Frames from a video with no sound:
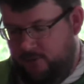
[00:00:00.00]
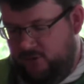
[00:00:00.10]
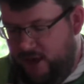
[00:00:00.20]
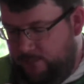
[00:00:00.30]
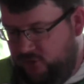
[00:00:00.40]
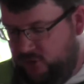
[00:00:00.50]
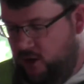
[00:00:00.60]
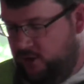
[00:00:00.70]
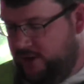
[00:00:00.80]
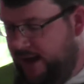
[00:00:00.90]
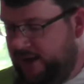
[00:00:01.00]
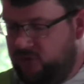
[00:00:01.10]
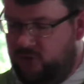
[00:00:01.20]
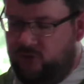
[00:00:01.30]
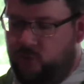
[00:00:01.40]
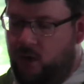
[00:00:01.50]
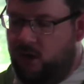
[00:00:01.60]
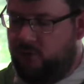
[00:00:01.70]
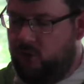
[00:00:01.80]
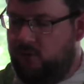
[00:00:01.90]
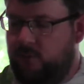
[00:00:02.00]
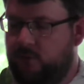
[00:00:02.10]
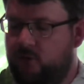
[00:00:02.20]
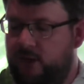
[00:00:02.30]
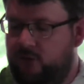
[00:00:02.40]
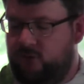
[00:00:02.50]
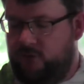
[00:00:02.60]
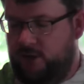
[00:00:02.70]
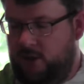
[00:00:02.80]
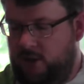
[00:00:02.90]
This happens in other dioceses as well, and I've heard of a priest